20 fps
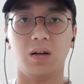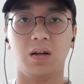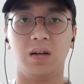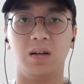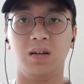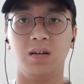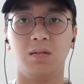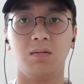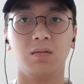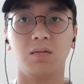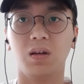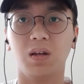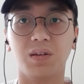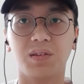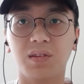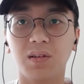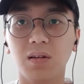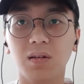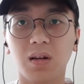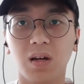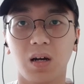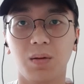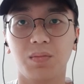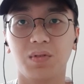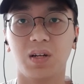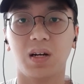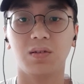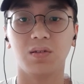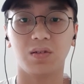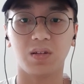And it still
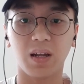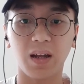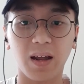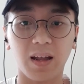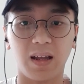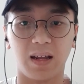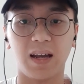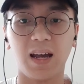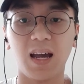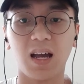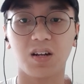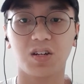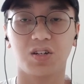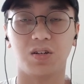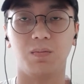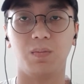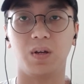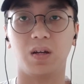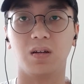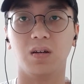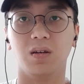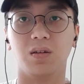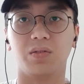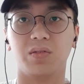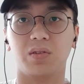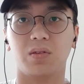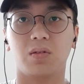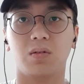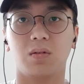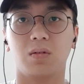comes down to taking action
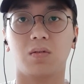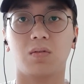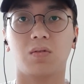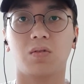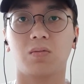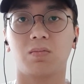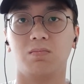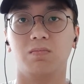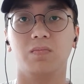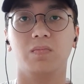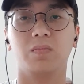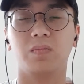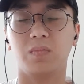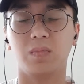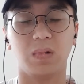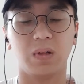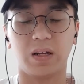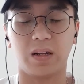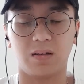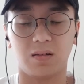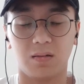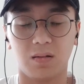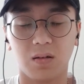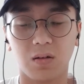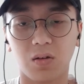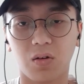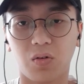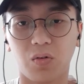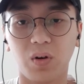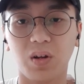because like
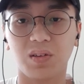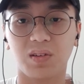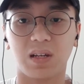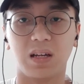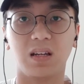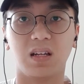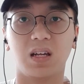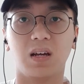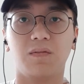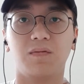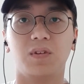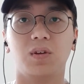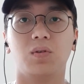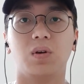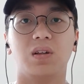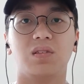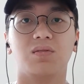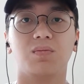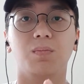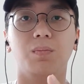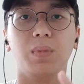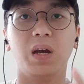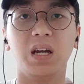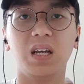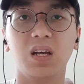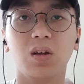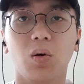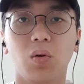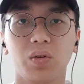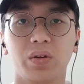Chris can give you as
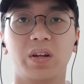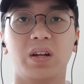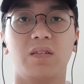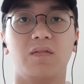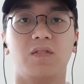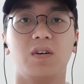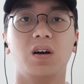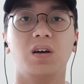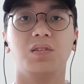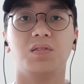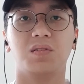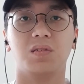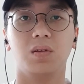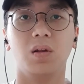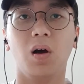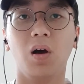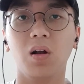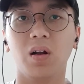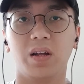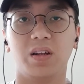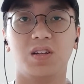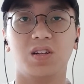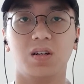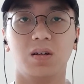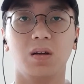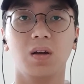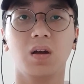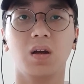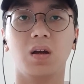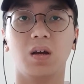many golden advice, knowledge,
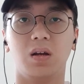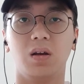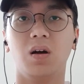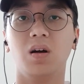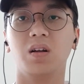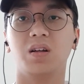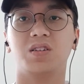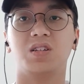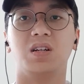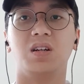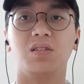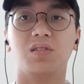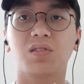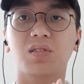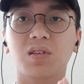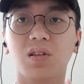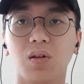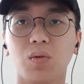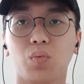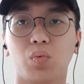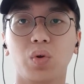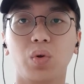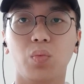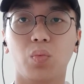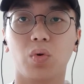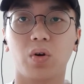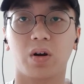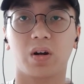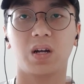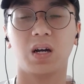and knowledge, and it still
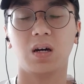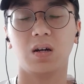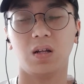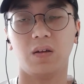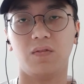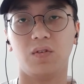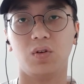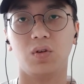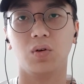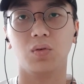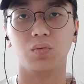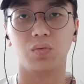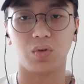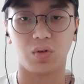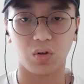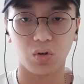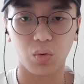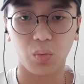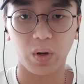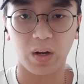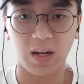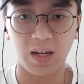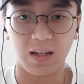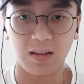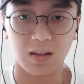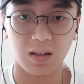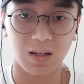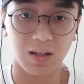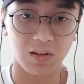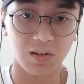wouldn't work out if you don't do it
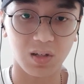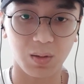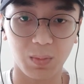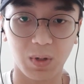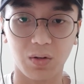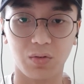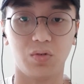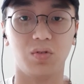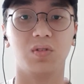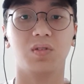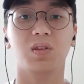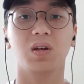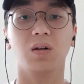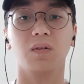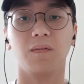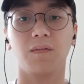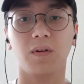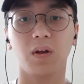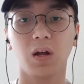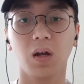and test them out yourself.